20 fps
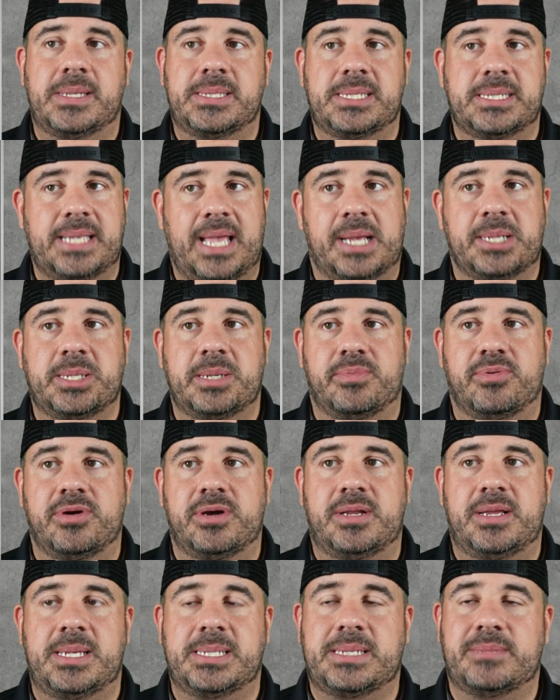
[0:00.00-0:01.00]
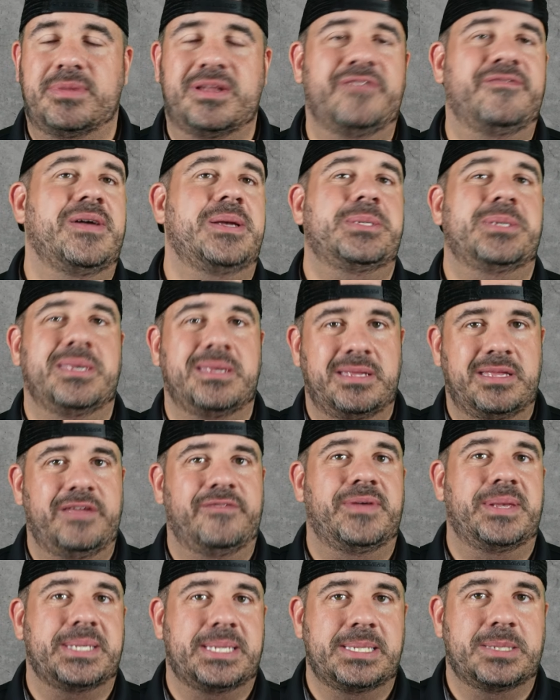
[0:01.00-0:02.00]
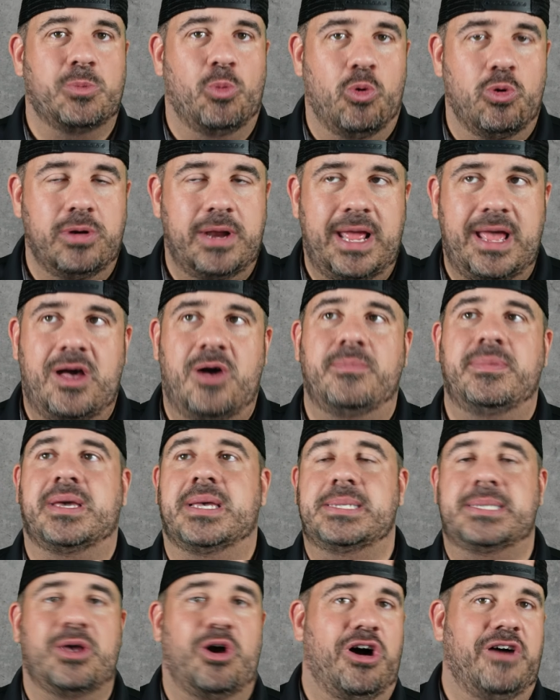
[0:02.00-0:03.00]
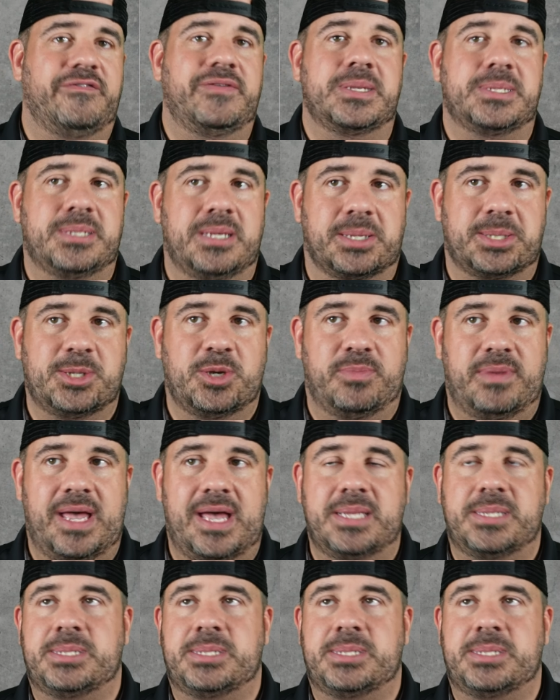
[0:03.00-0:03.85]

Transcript: is actually pretty decent, but eventually the defense gets wore down because the offense sucks so bad.